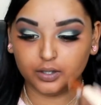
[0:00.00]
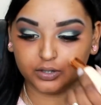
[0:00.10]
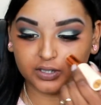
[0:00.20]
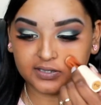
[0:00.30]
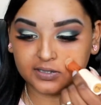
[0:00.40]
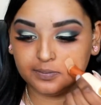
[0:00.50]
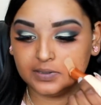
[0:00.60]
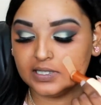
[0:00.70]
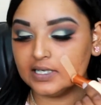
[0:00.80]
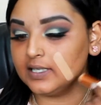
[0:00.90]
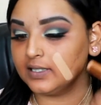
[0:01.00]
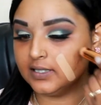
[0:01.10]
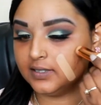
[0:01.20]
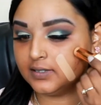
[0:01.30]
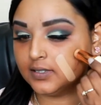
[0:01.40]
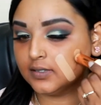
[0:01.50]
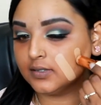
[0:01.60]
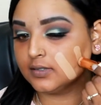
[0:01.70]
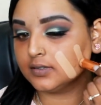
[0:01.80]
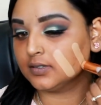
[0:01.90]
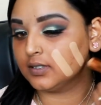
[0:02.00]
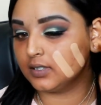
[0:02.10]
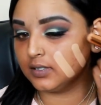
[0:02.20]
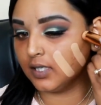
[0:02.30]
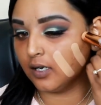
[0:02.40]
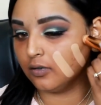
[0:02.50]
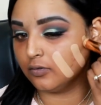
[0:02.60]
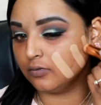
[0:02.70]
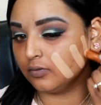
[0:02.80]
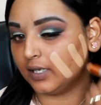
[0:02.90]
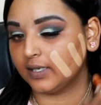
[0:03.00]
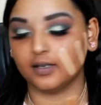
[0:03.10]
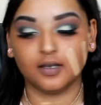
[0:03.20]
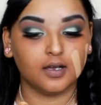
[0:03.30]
just apply it in a down like